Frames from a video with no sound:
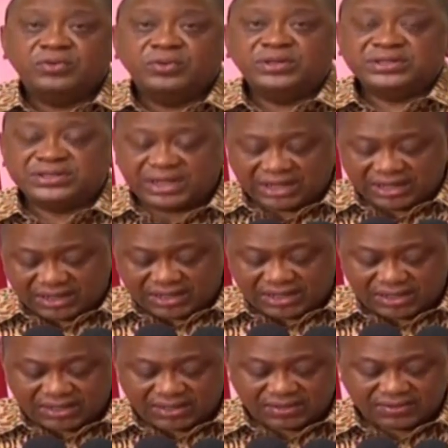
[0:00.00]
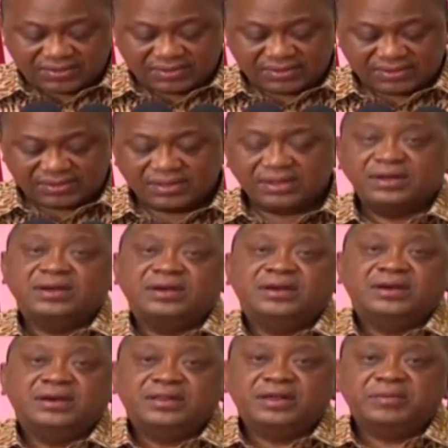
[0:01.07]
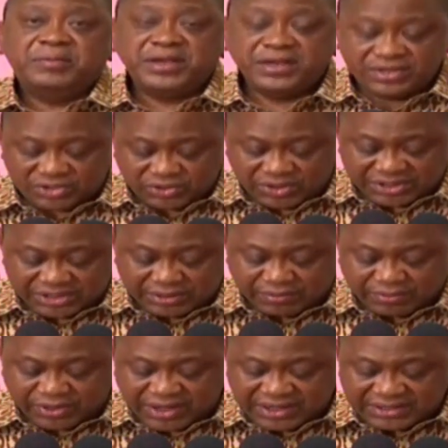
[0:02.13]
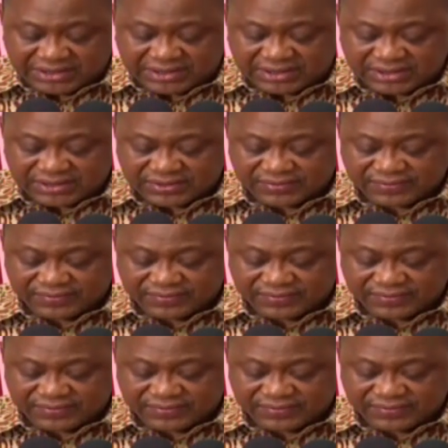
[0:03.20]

will take them into his embrace